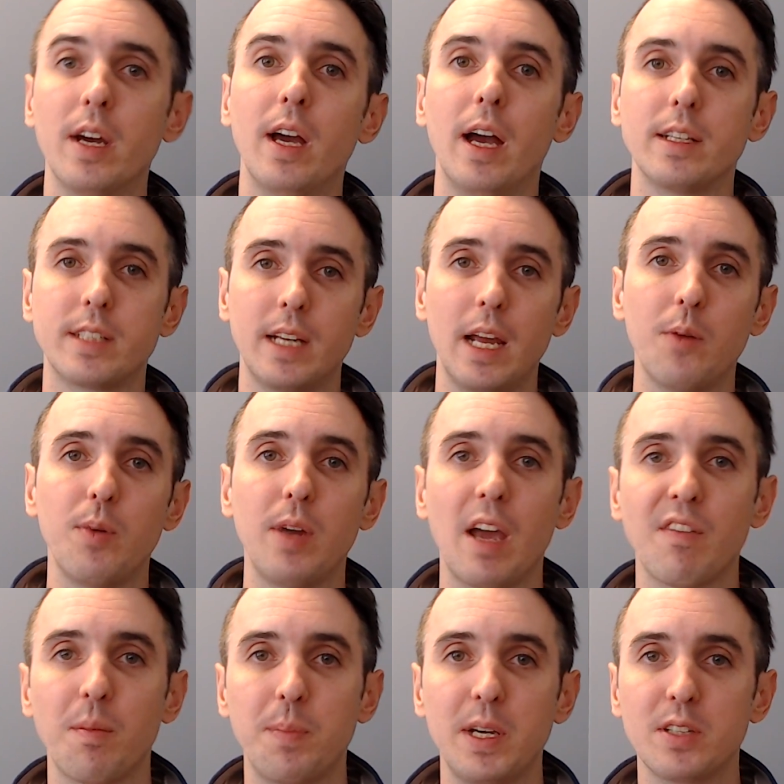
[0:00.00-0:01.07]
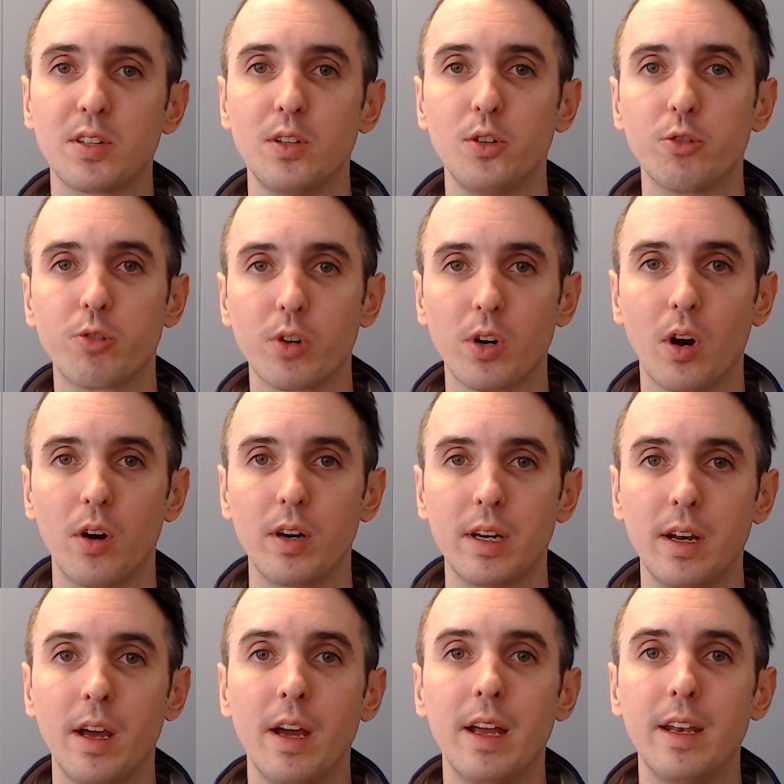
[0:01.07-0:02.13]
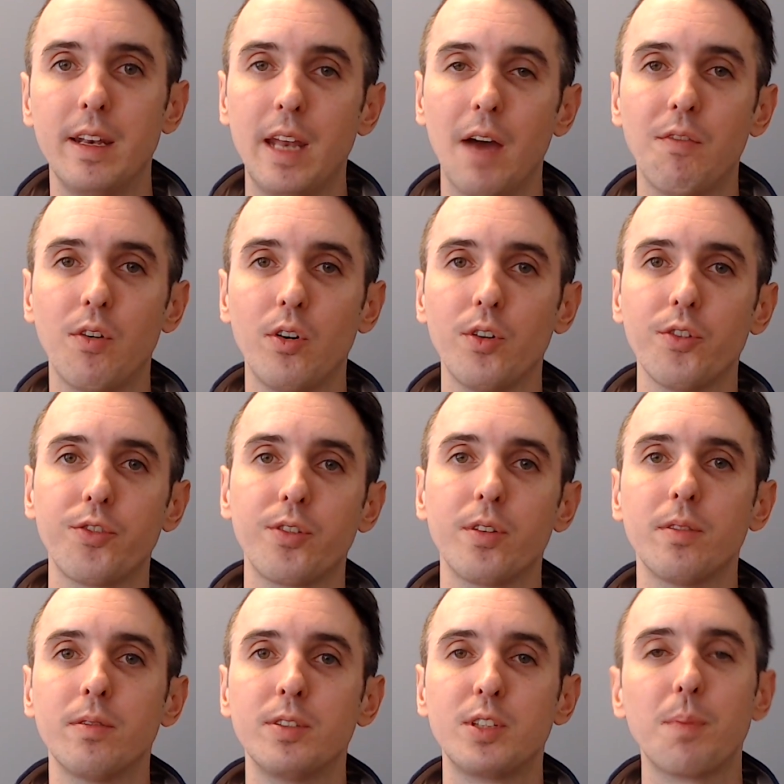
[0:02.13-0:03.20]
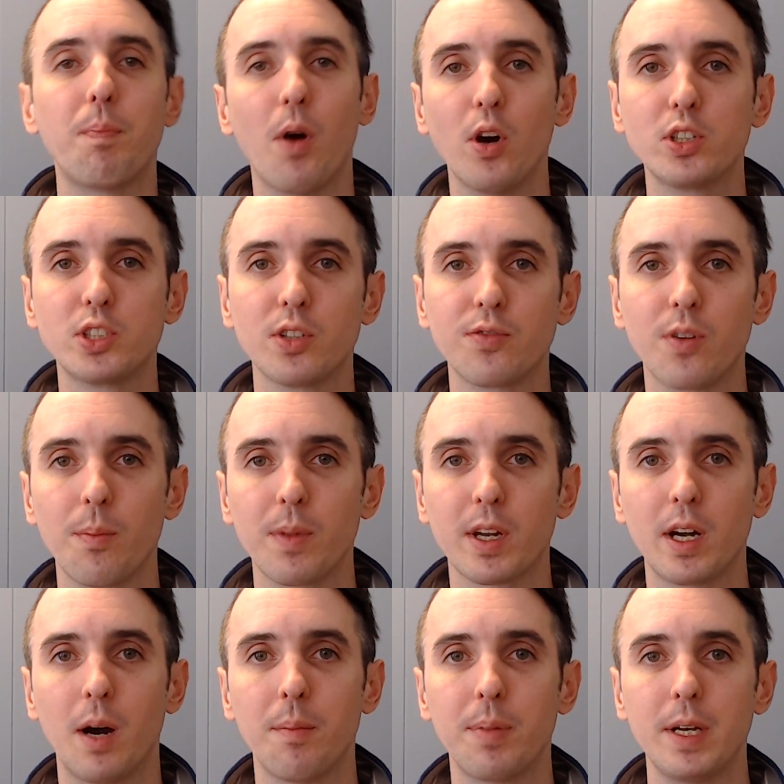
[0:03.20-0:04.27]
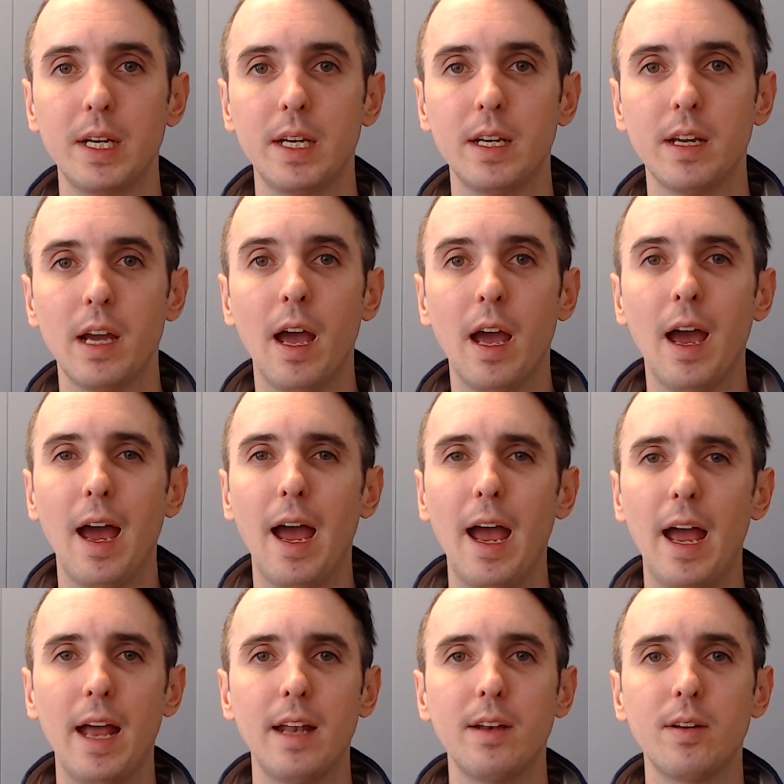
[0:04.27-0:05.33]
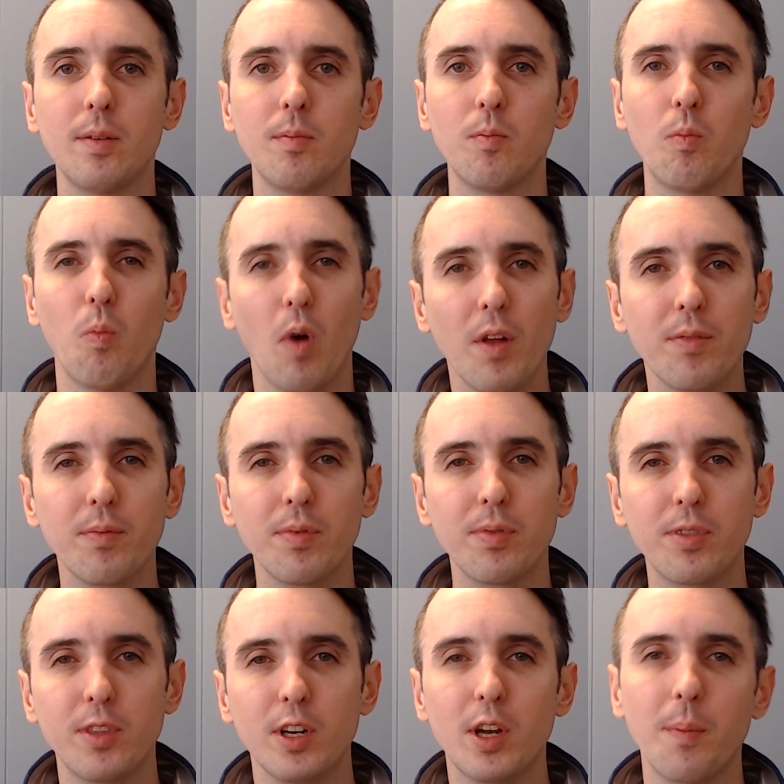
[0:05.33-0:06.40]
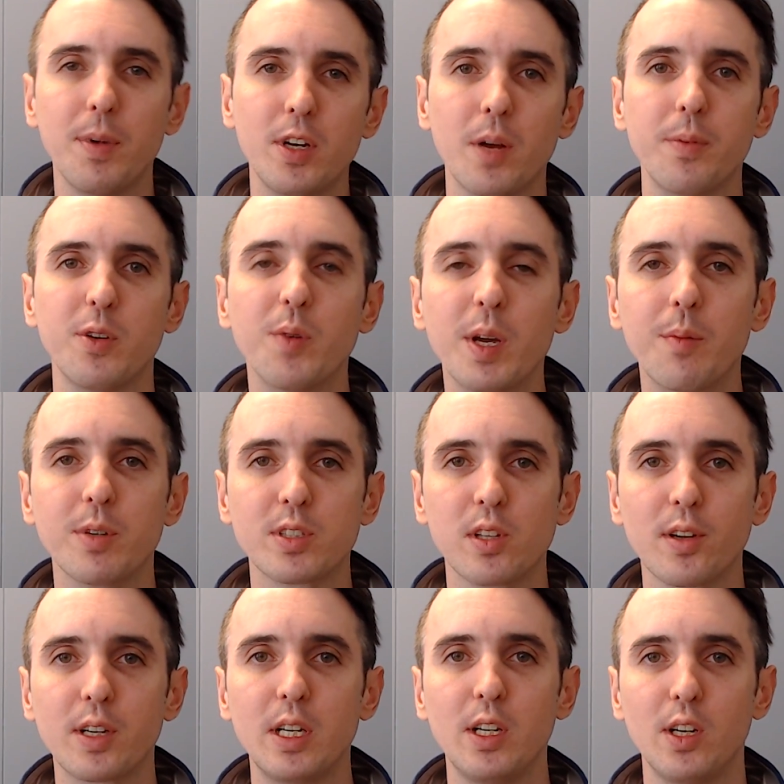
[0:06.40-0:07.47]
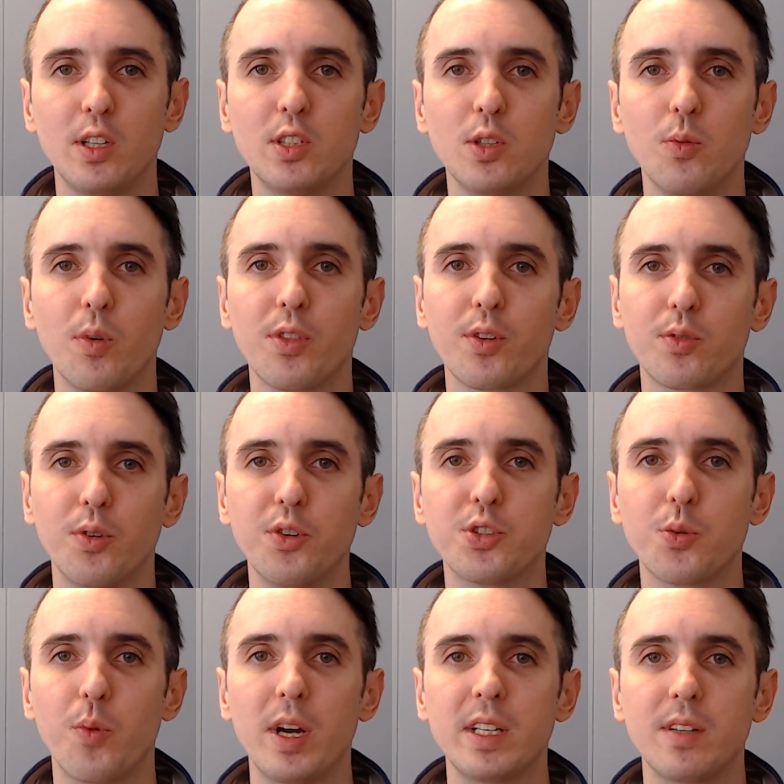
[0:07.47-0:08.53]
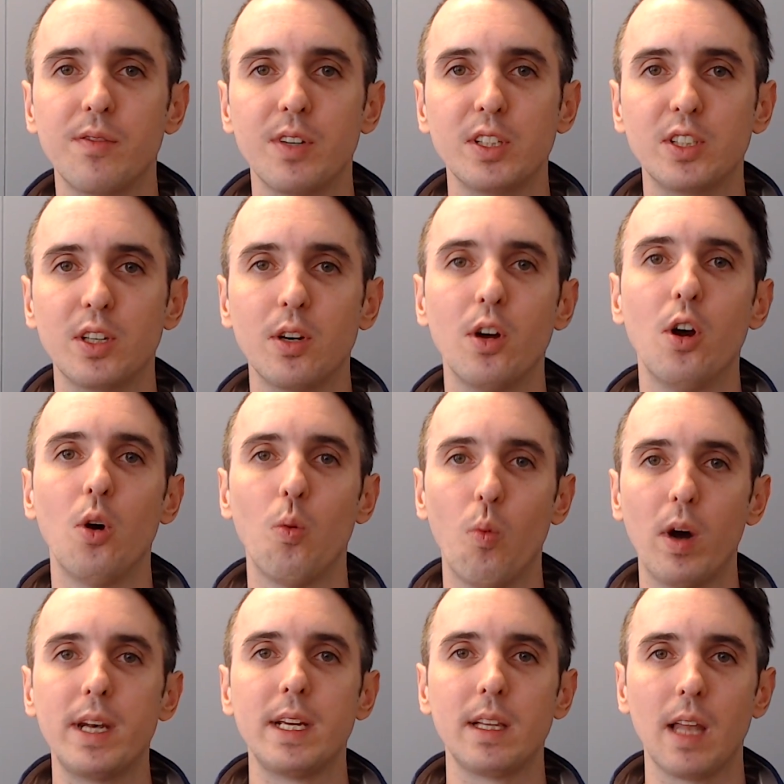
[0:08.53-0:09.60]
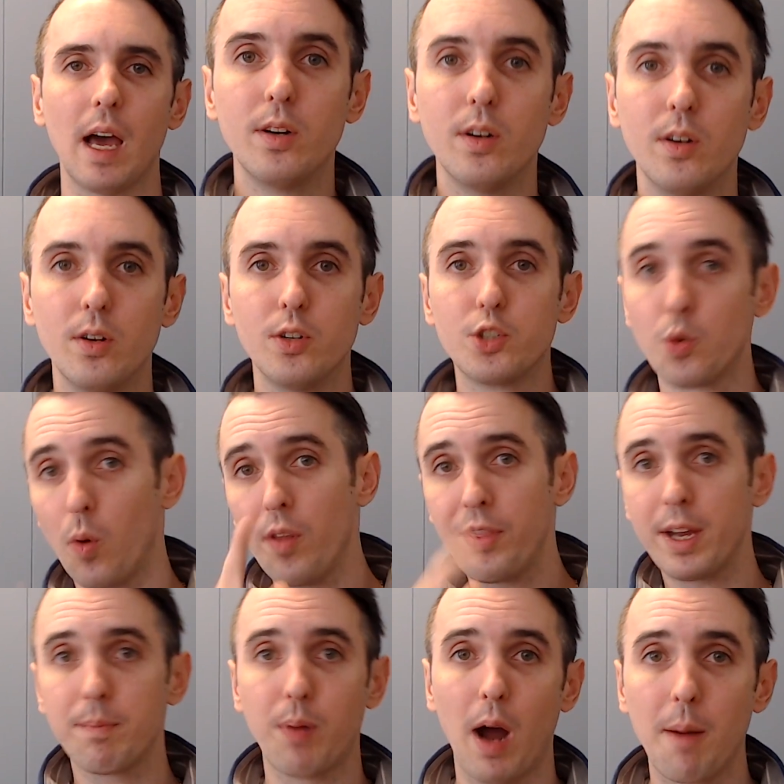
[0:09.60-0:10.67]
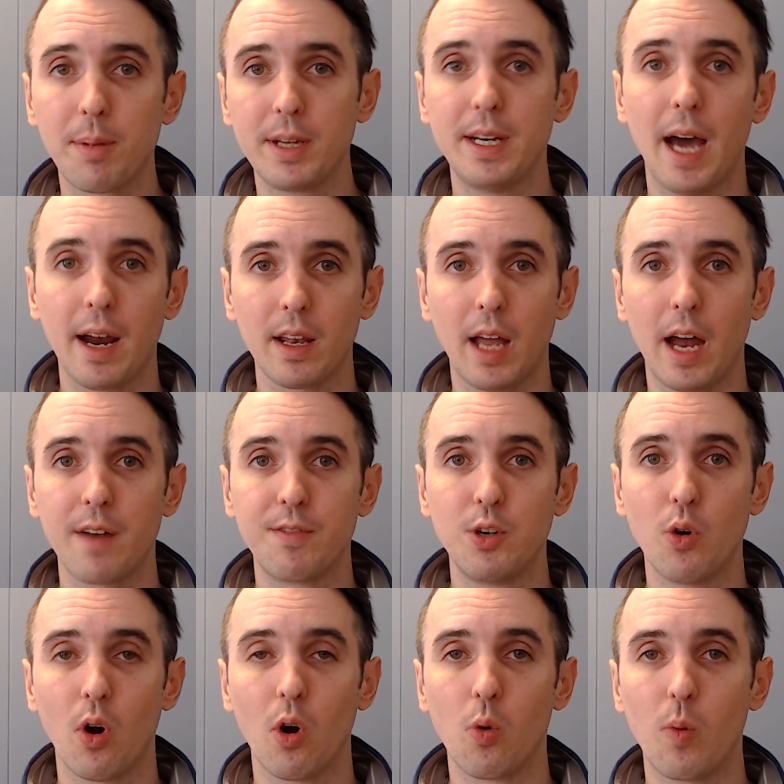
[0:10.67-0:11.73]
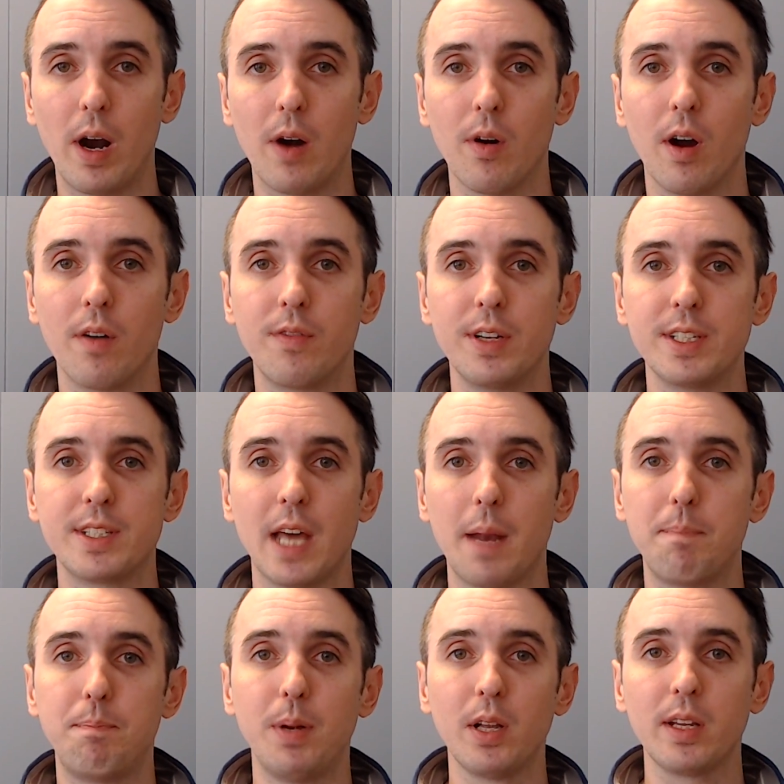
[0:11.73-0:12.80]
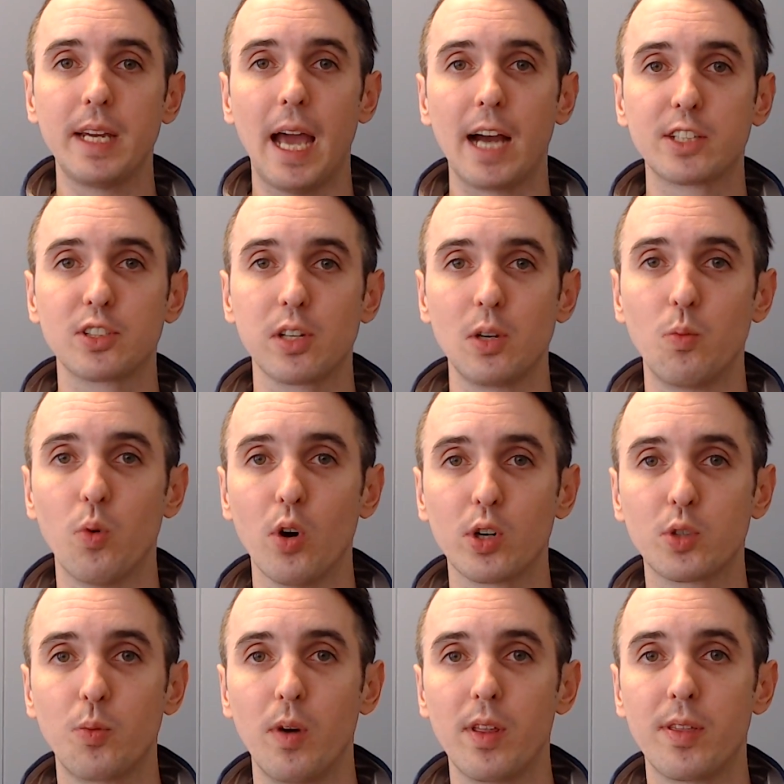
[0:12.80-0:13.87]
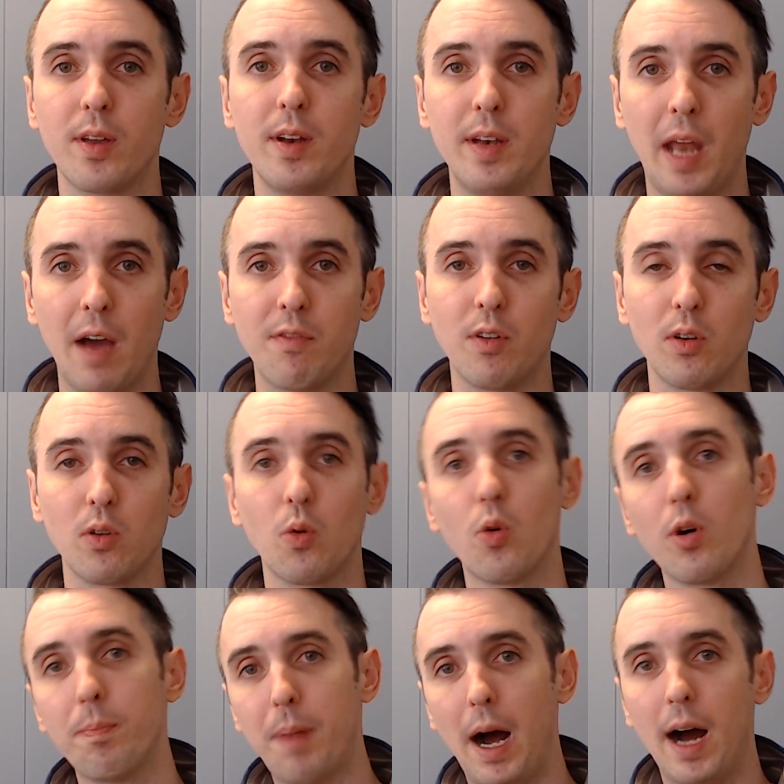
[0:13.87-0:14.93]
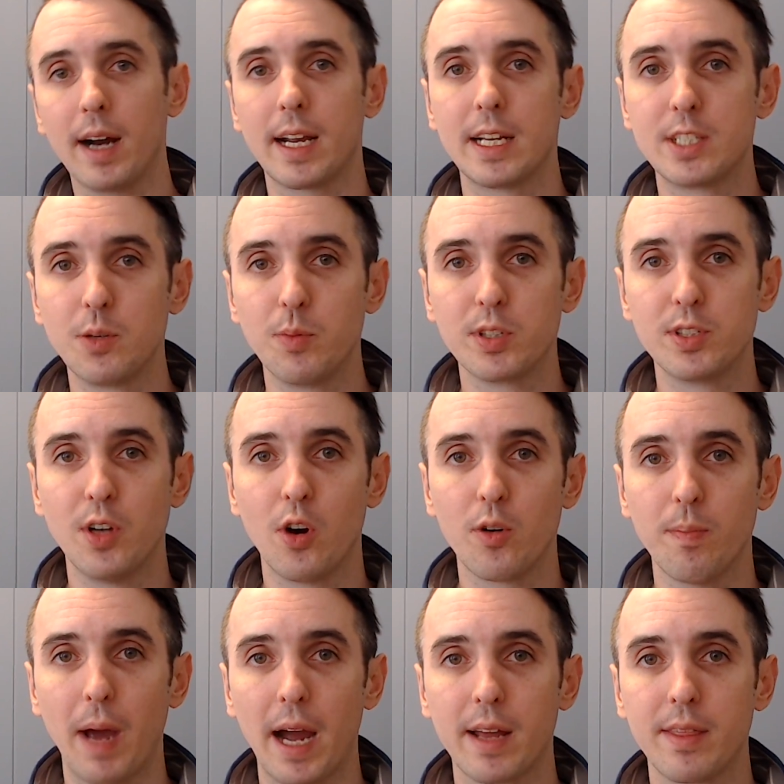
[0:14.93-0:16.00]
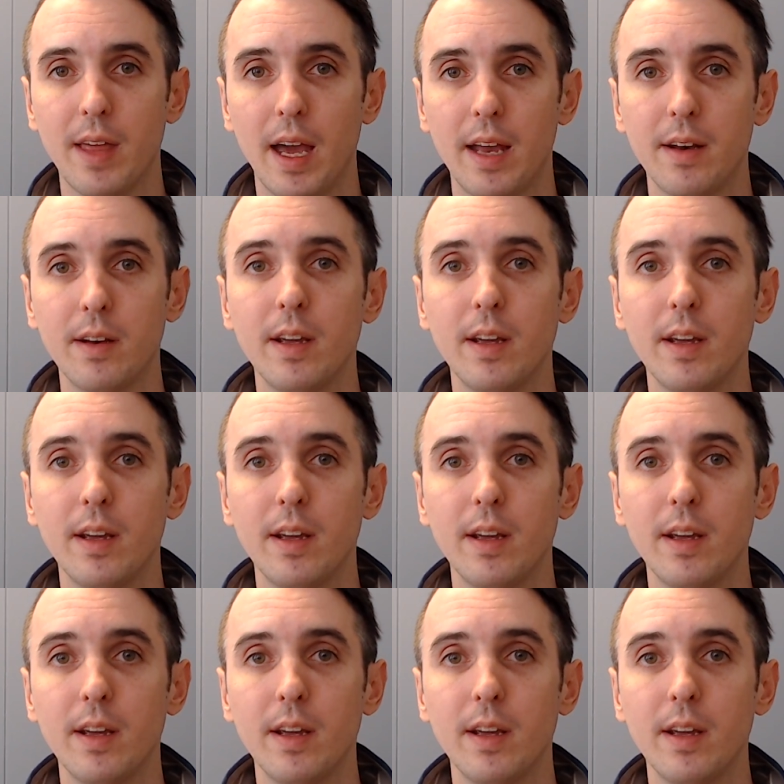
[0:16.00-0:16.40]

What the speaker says: And today we have a piece of news regarding Neville's departure from the company and what the WWE was looking to do with the cruiserweight division when he left. So one thing probably not a lot of you are aware of is that Billy actually worked with Neville, or Pac as he was known back then,